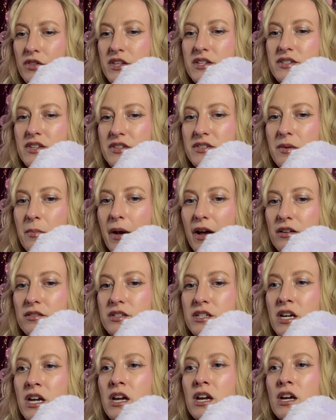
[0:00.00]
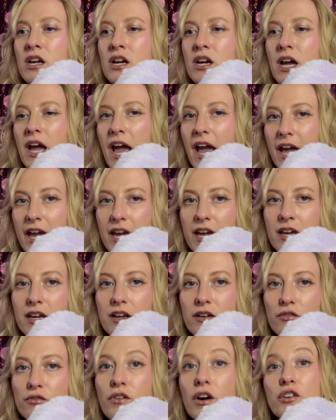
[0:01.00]
This is about
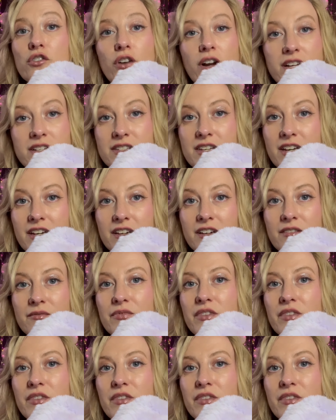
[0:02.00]
a fundraising